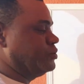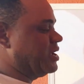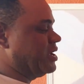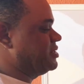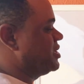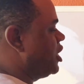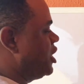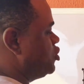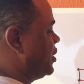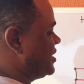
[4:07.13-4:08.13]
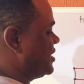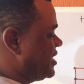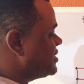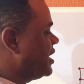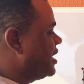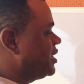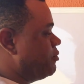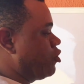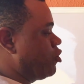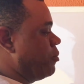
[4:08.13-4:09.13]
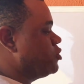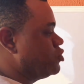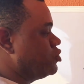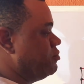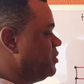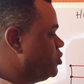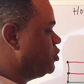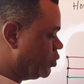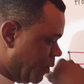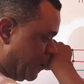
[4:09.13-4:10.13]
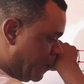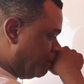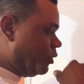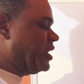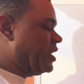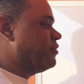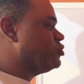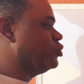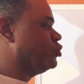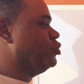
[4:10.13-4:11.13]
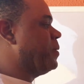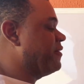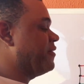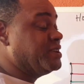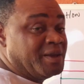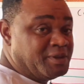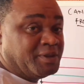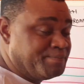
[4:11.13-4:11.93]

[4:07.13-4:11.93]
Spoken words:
That is, your energizer cable coming to the middle, not having to loop, having them in